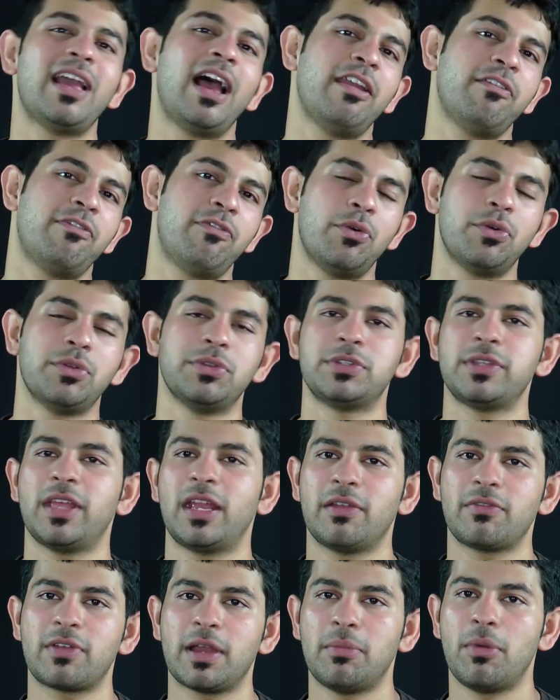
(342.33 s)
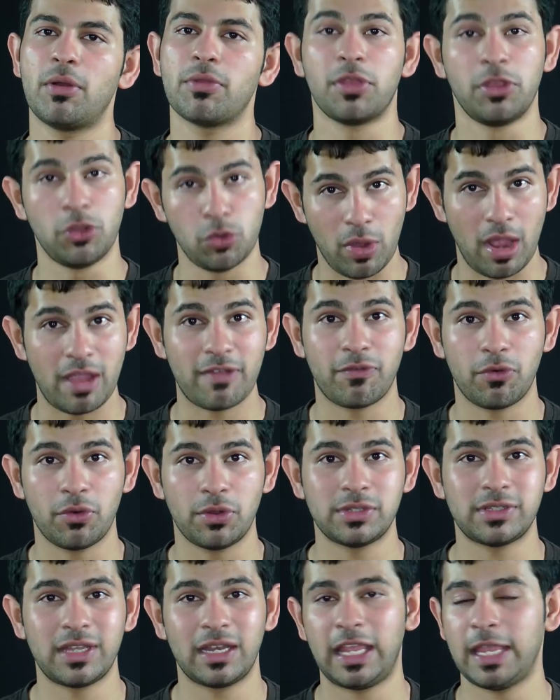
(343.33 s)
iPhones that have come out, the new
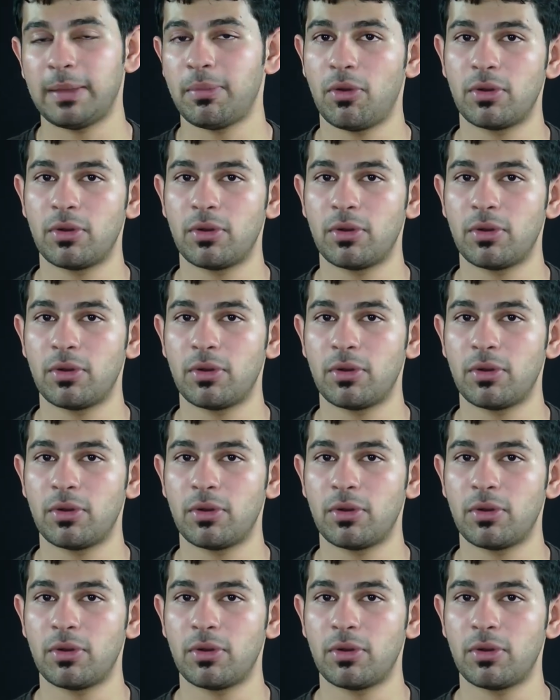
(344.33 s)
iPhones that came